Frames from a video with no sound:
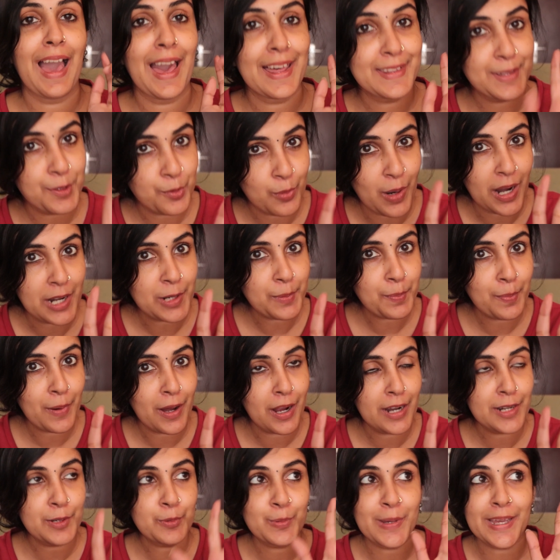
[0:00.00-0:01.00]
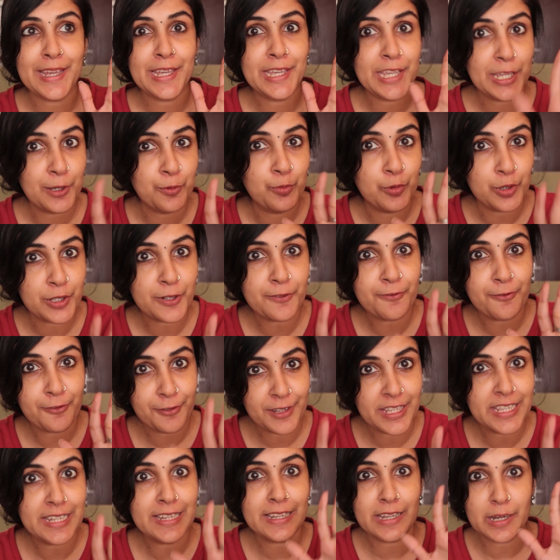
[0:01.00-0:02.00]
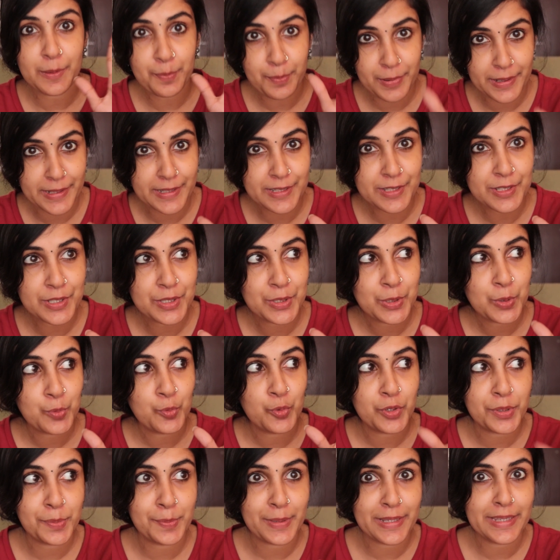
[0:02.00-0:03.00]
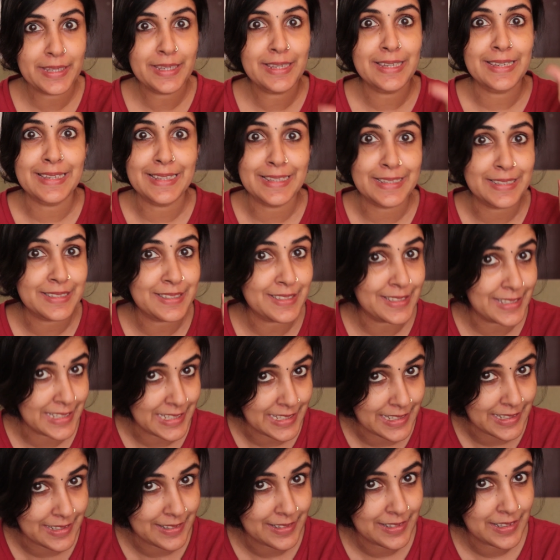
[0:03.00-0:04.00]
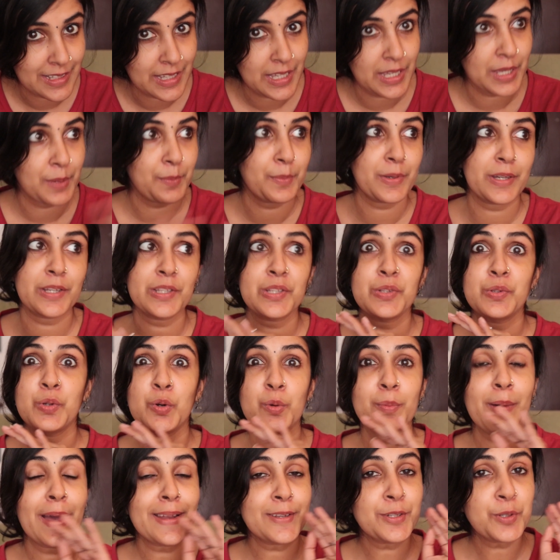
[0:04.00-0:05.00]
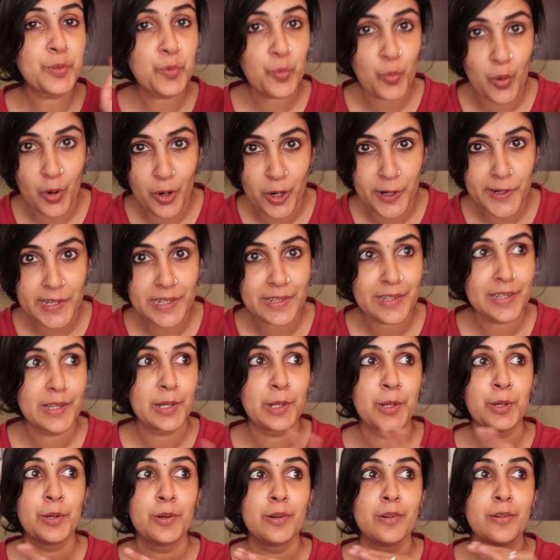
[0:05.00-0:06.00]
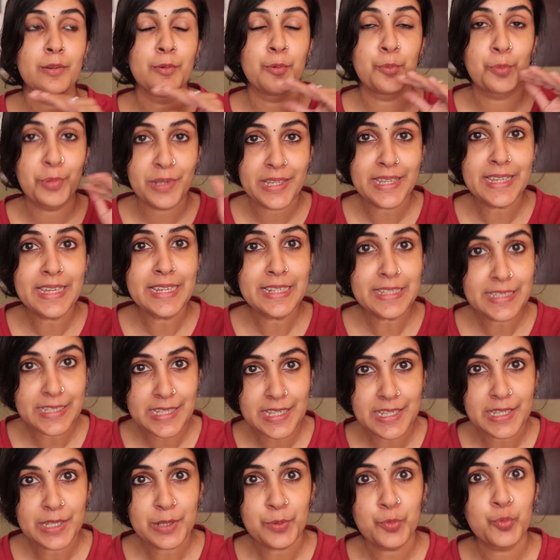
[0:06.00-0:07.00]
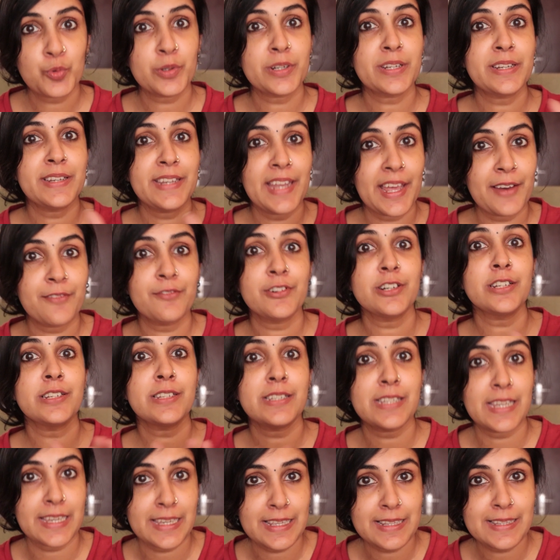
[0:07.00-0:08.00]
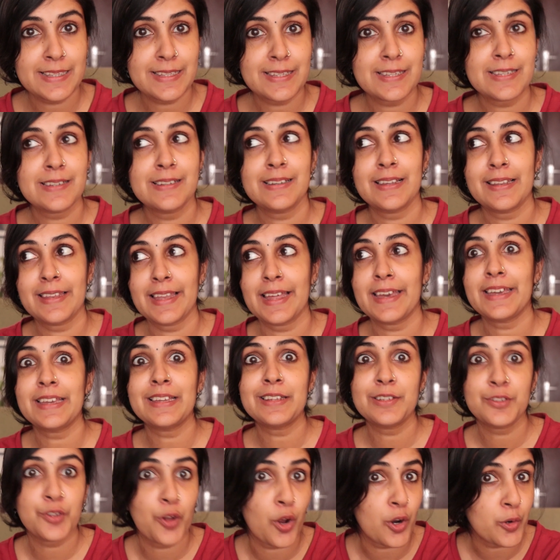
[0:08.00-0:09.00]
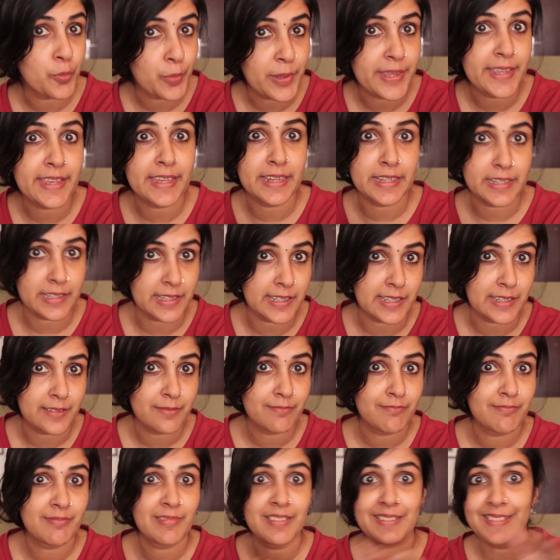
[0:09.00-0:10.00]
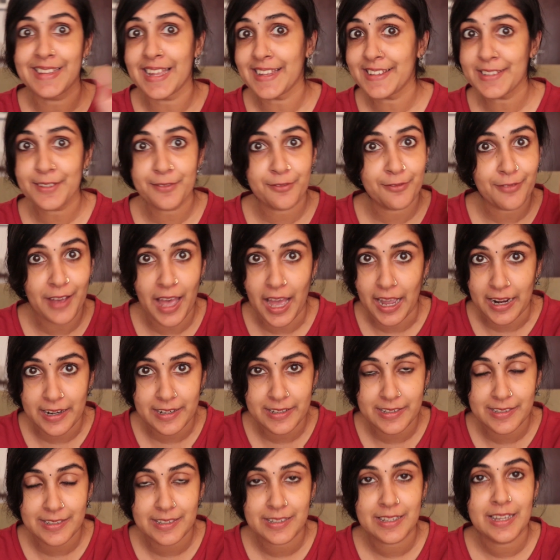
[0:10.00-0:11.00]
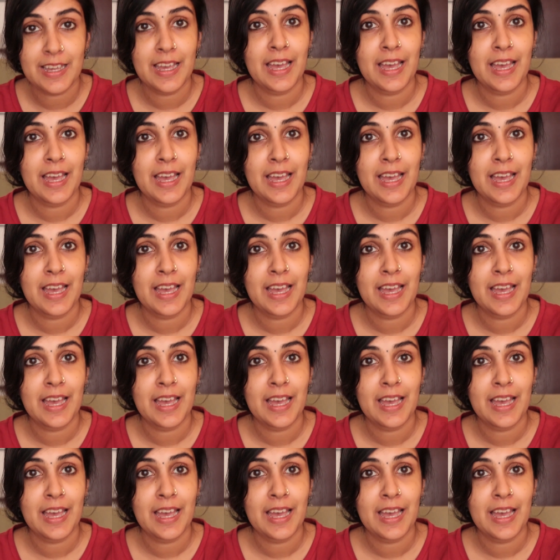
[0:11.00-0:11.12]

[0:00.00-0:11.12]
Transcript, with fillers: And the one part where he would feel a pinch would be his tea. Because no matter what, vegan tea would never taste like non-vegan tea. That's a fact.